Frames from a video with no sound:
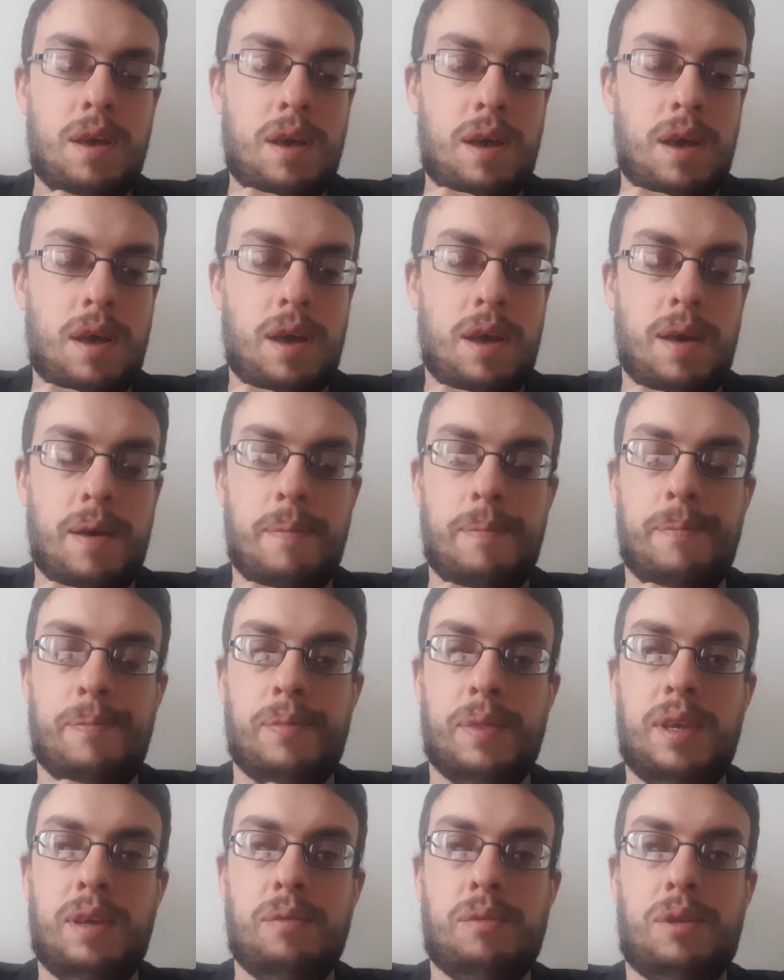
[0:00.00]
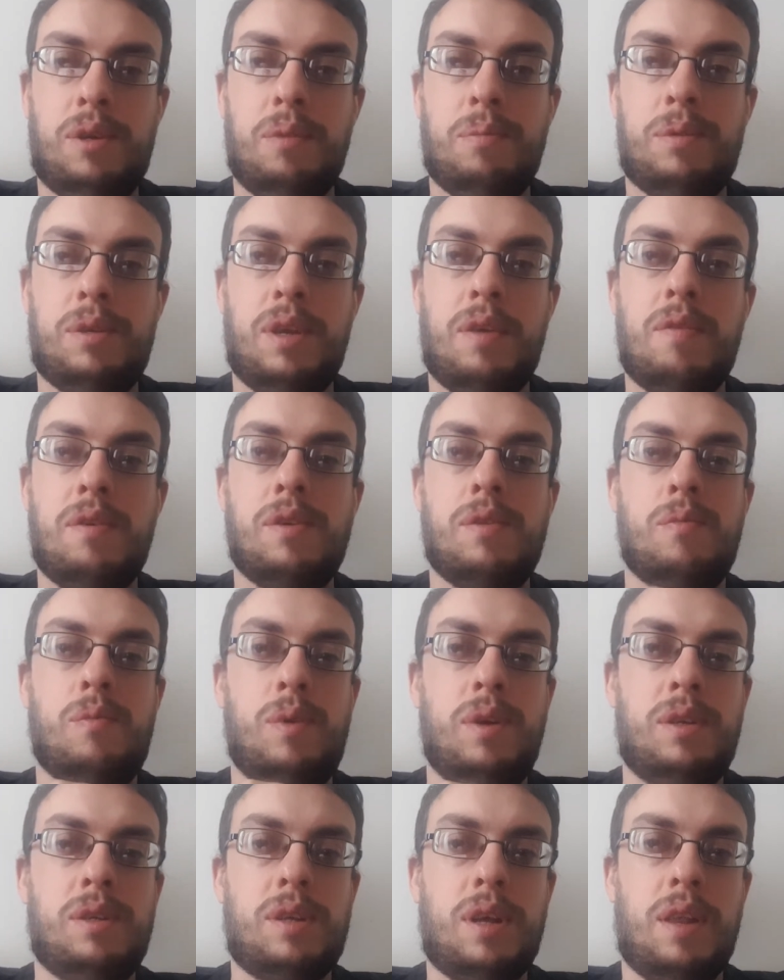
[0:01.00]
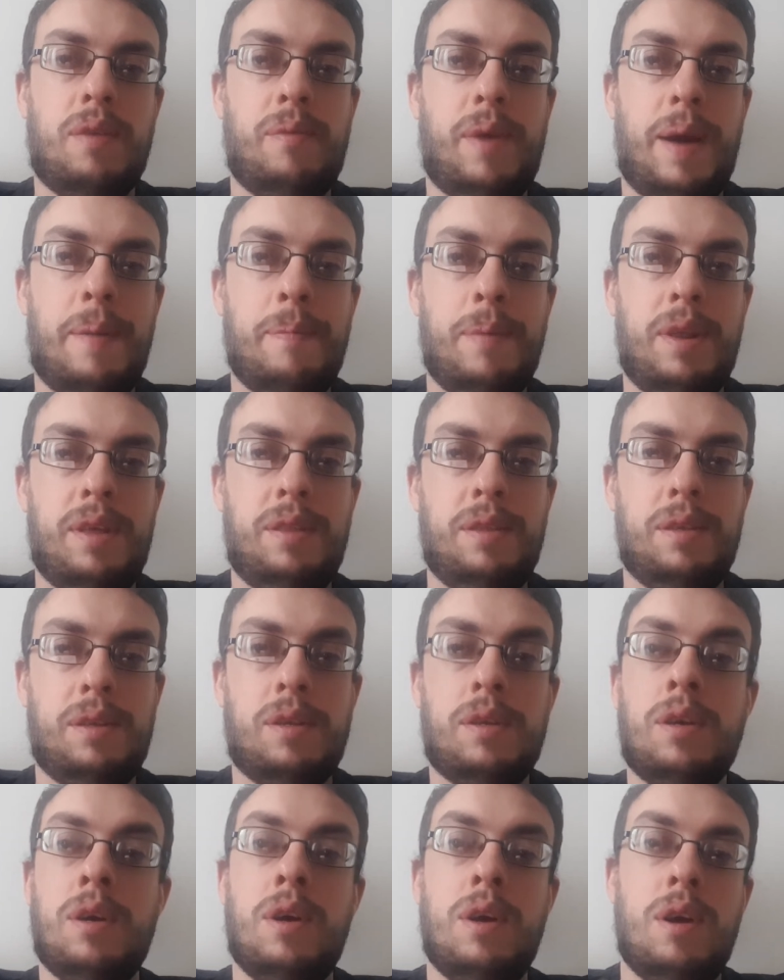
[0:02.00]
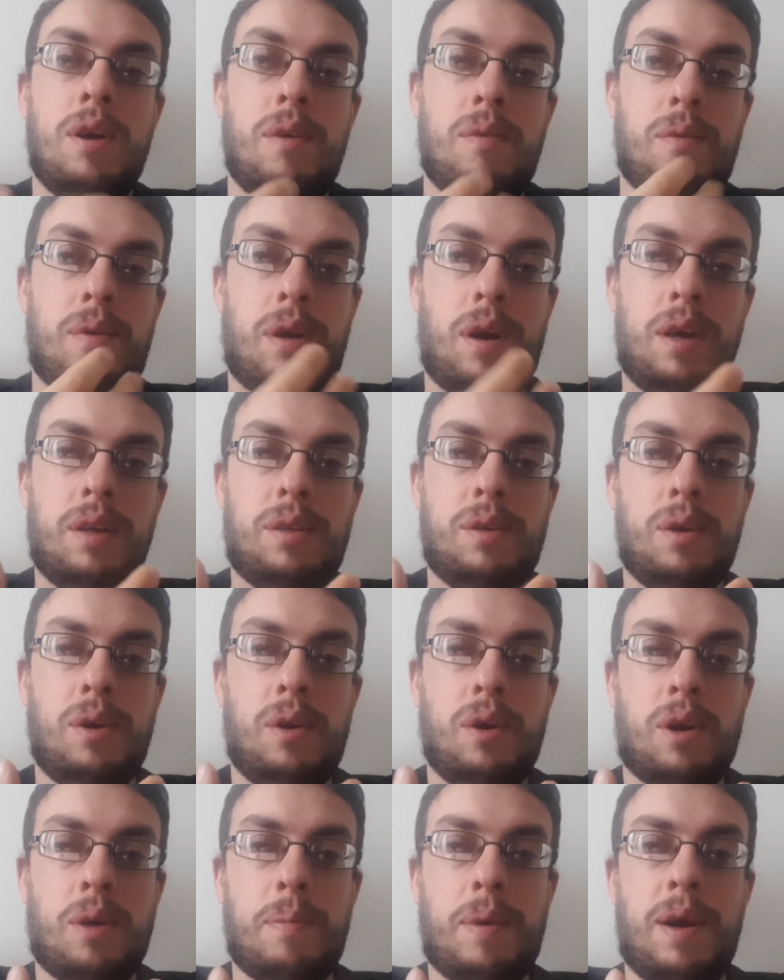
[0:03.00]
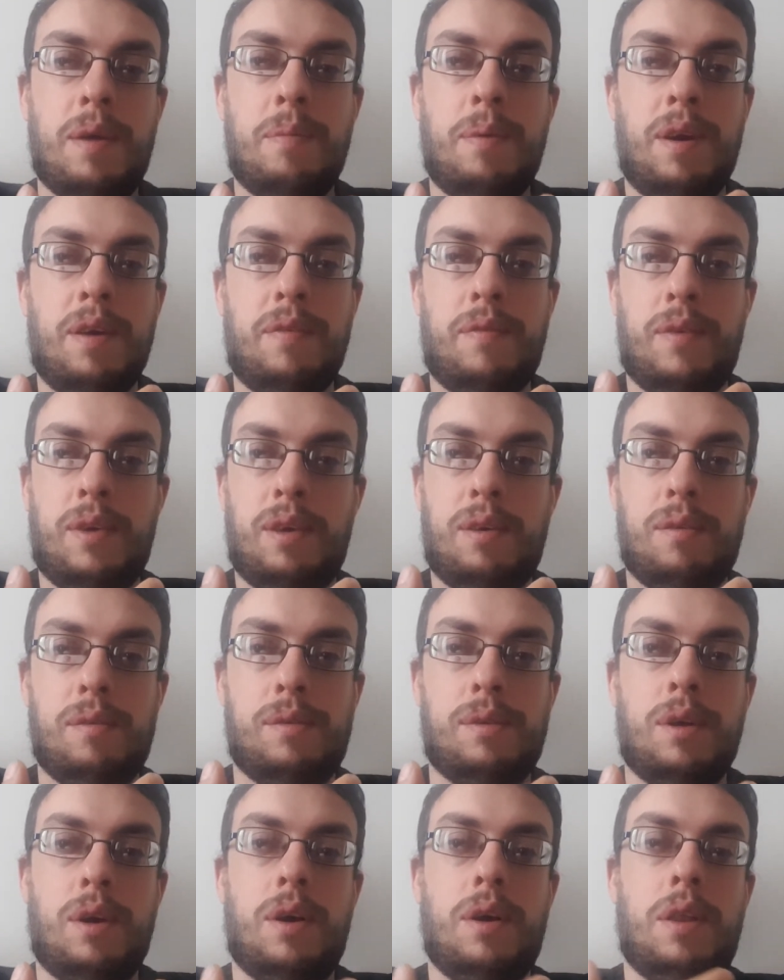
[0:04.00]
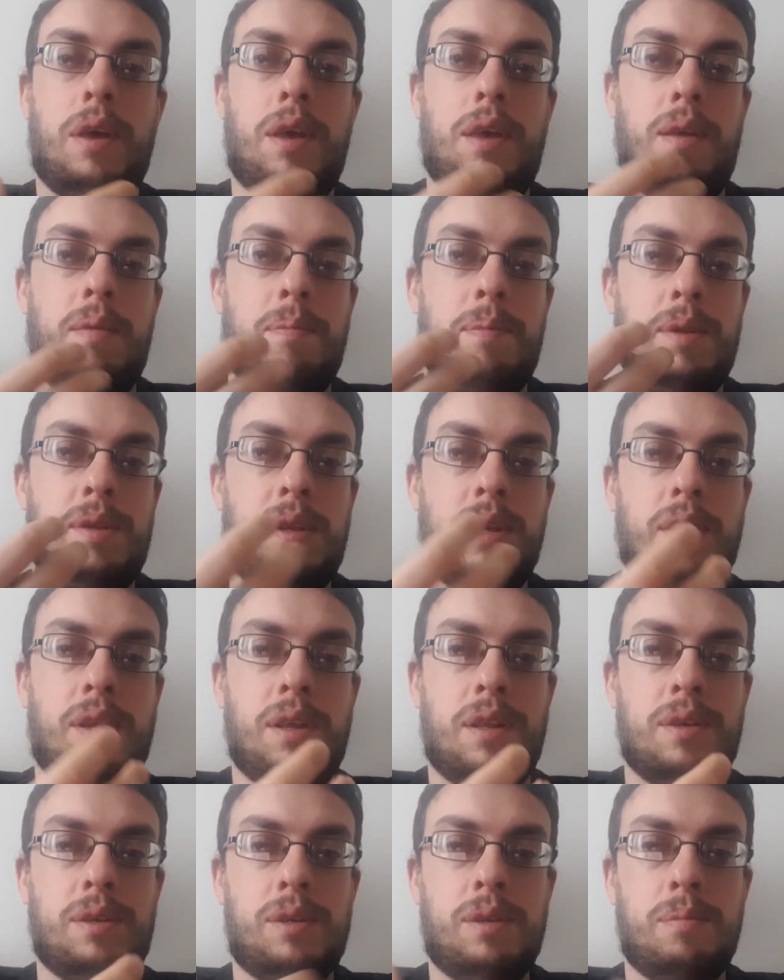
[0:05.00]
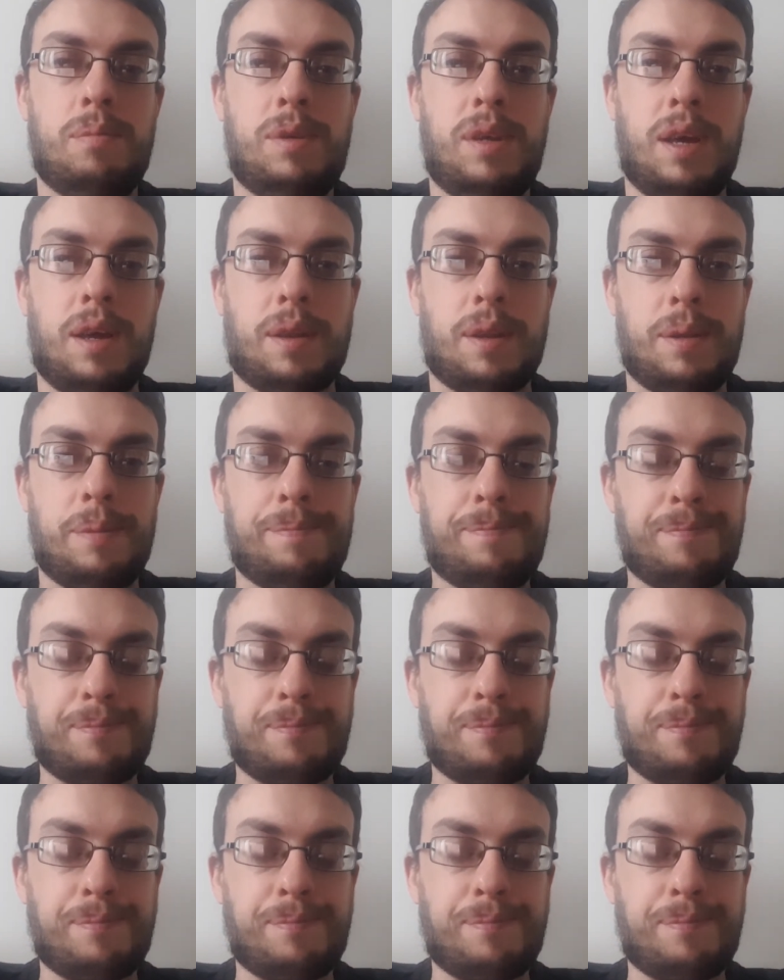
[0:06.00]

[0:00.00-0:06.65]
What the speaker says: YouTube series Reseller Ramblings, where I talk about my views on a particular subject.